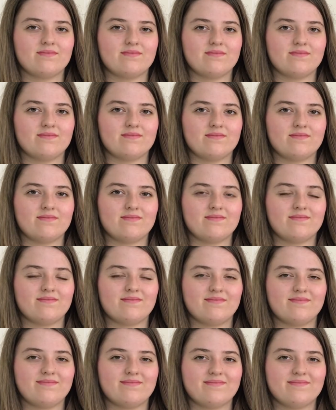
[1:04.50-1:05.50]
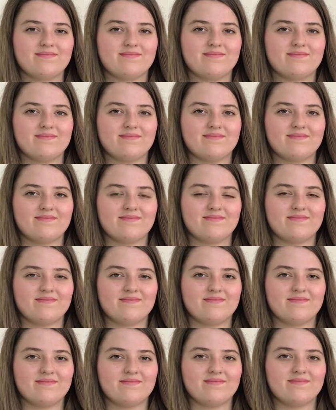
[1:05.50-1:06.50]

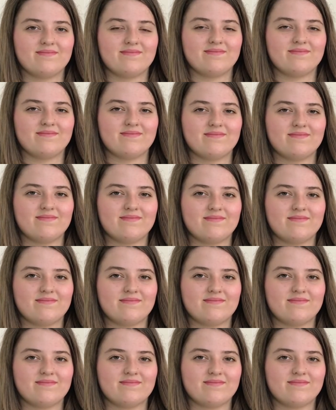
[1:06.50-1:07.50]
(silent)